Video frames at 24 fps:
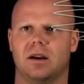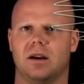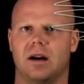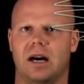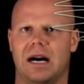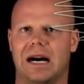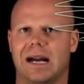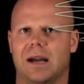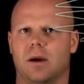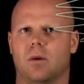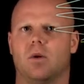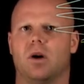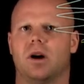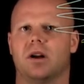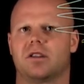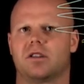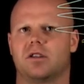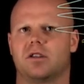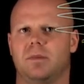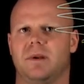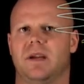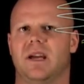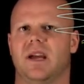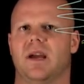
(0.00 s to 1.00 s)
I want to
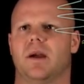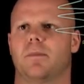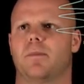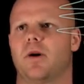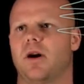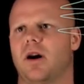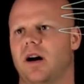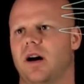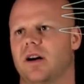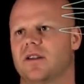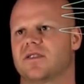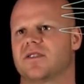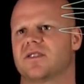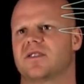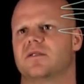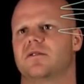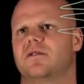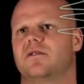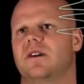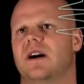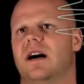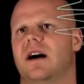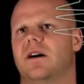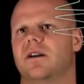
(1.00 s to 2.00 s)
be a positive
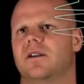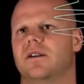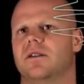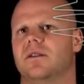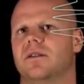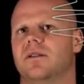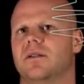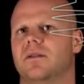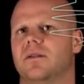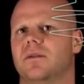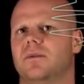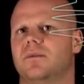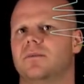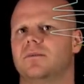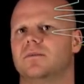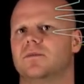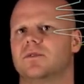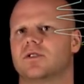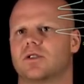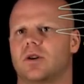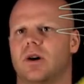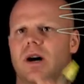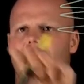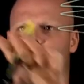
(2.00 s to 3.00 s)
value.
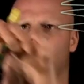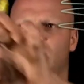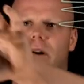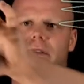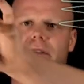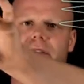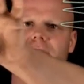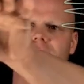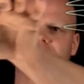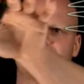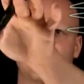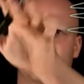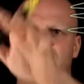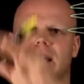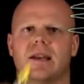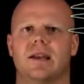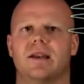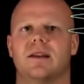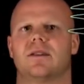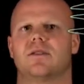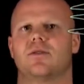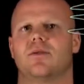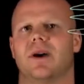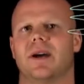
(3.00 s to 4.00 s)
So I want this to
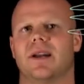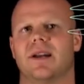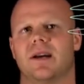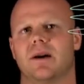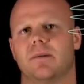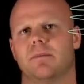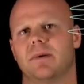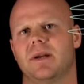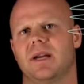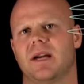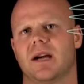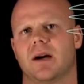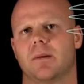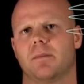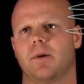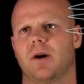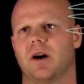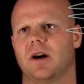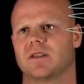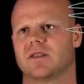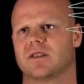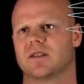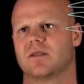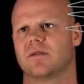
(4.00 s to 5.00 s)
end up being a
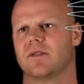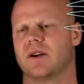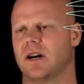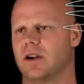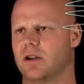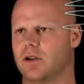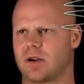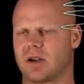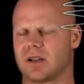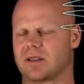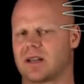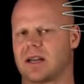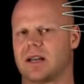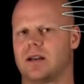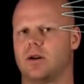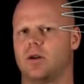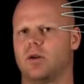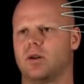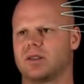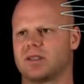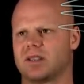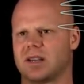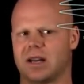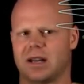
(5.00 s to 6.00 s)
positive value because I know
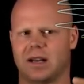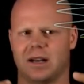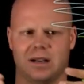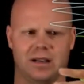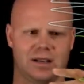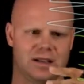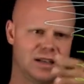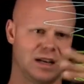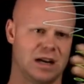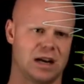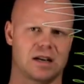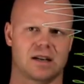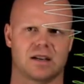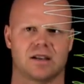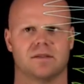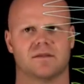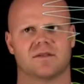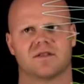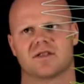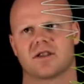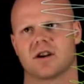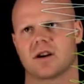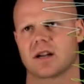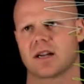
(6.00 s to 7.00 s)
it's an inductive
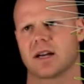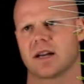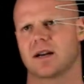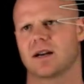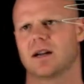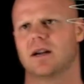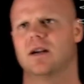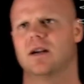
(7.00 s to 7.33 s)
circuit.